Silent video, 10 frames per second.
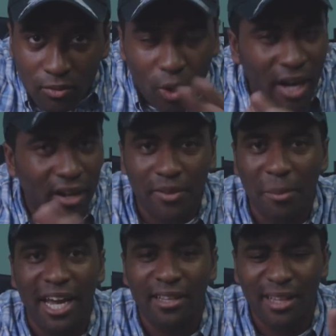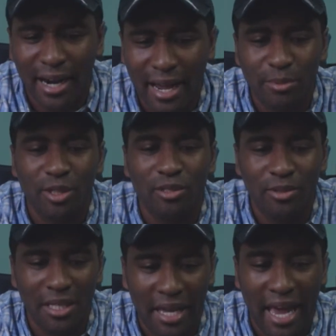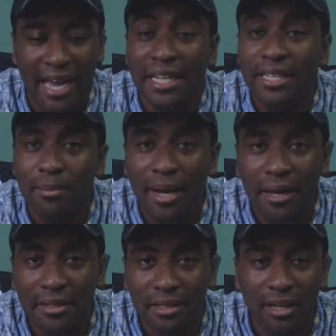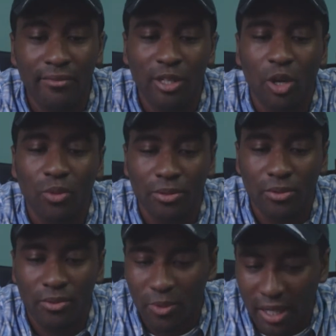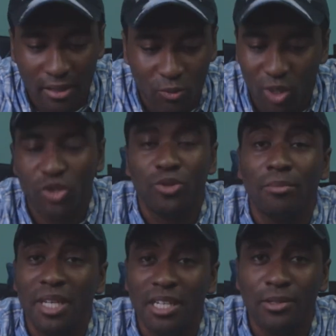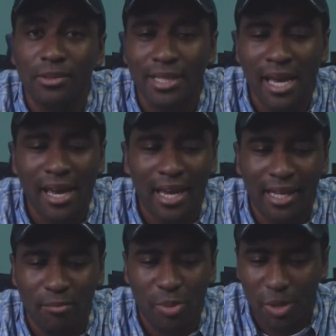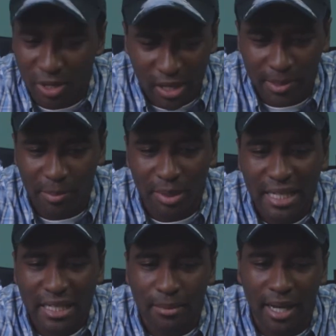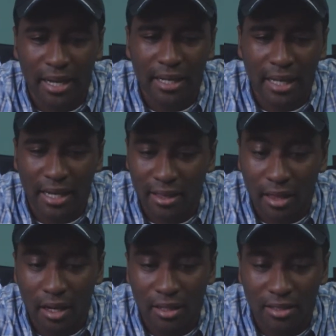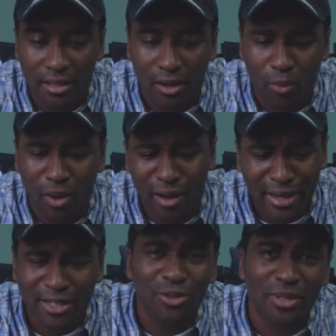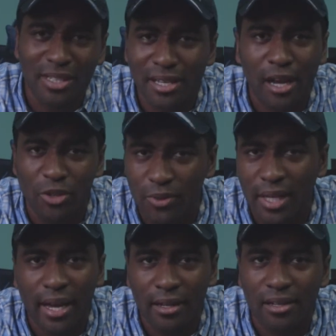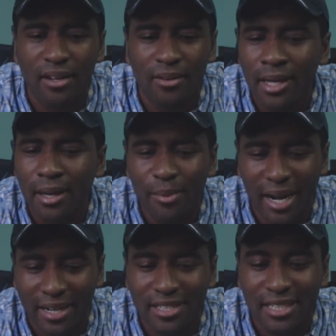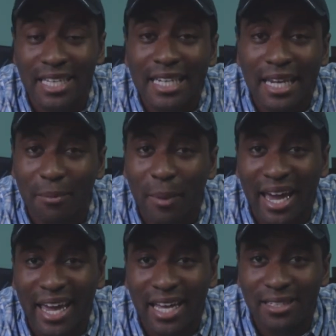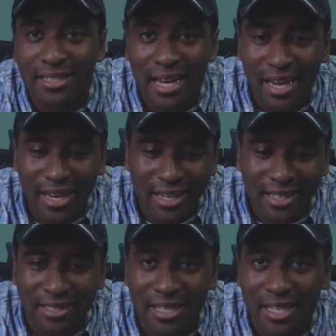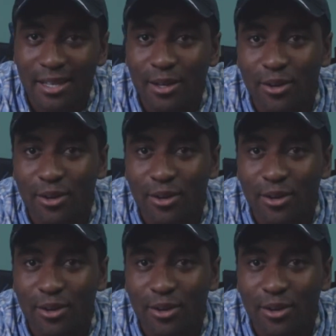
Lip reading: right off the bat that I absolutely hated about it, even when I went through the menus and people kept complaining about it, and I thought, well, I can do this, I can do that, but actually getting it in my hands, is the